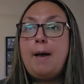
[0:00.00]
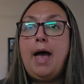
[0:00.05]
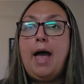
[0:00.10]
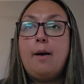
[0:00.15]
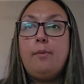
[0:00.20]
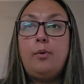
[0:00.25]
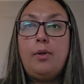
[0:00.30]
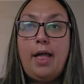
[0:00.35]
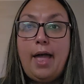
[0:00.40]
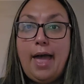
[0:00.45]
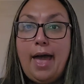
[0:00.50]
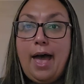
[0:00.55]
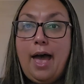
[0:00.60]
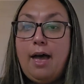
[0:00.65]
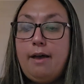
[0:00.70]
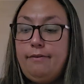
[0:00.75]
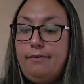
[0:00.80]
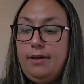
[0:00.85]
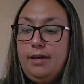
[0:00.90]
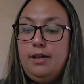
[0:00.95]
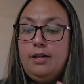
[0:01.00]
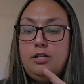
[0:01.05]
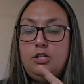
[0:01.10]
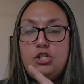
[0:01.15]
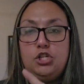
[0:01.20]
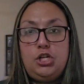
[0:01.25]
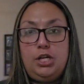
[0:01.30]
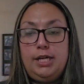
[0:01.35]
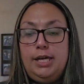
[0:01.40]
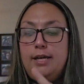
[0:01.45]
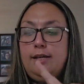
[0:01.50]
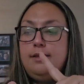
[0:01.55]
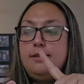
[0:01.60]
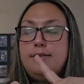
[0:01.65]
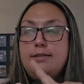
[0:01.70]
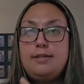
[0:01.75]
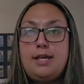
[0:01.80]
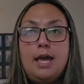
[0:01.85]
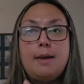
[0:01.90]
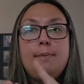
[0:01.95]
I will have chicken,
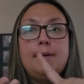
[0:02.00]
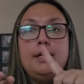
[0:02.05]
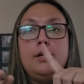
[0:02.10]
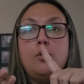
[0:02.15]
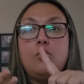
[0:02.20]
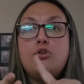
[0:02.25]
salmon,